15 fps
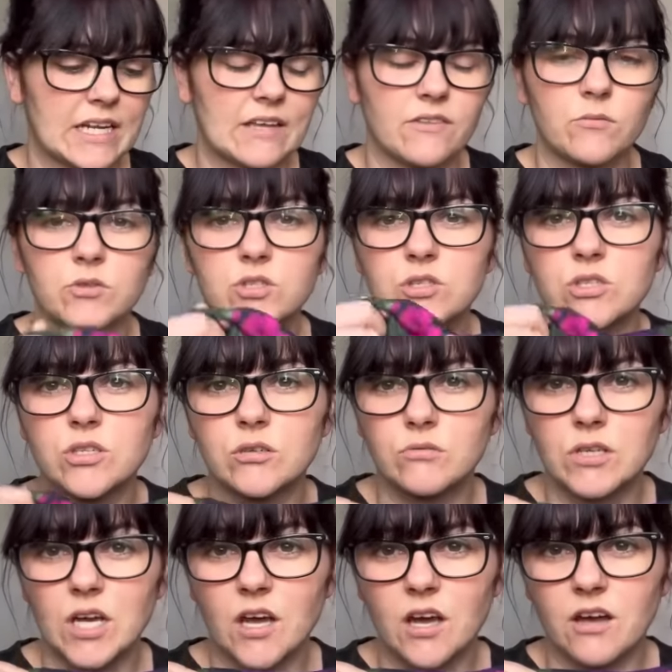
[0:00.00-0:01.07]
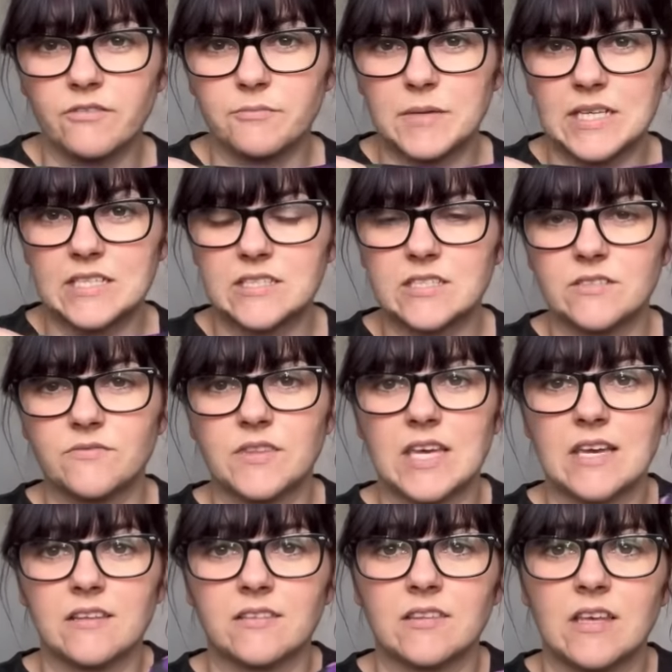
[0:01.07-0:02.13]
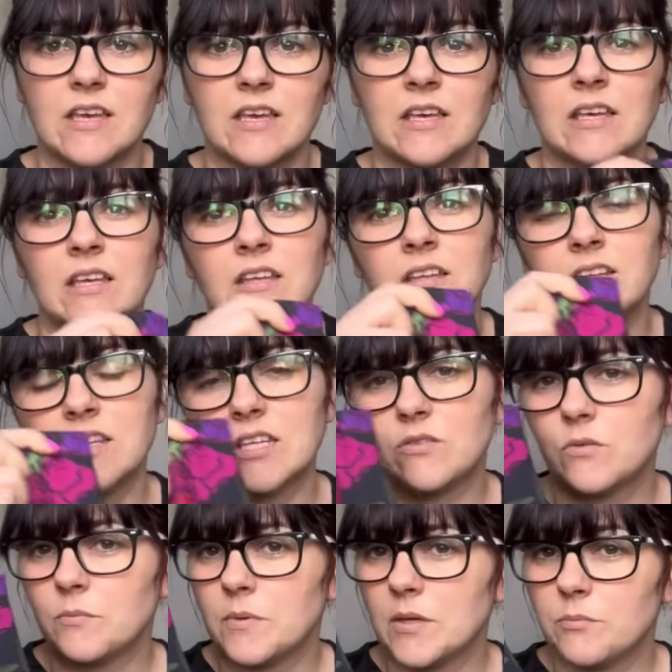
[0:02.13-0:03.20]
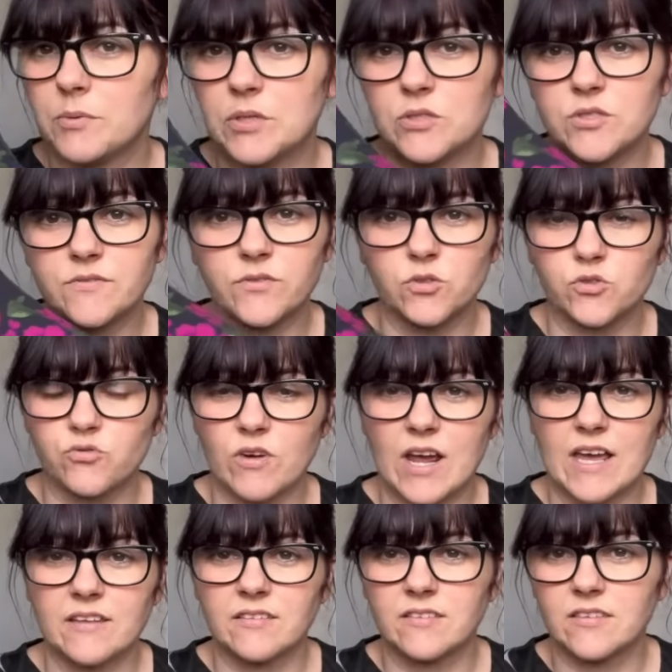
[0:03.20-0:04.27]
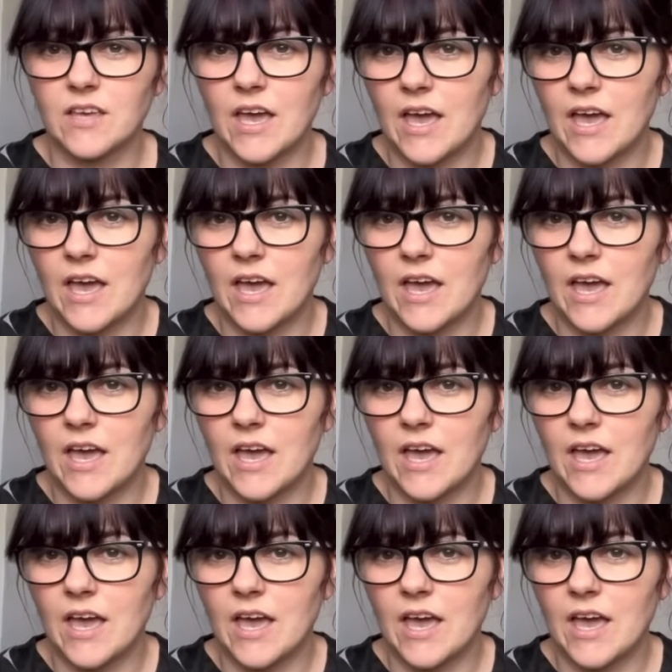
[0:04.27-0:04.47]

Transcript: Now there was 2.5 meters of this. This would be a beautiful dress.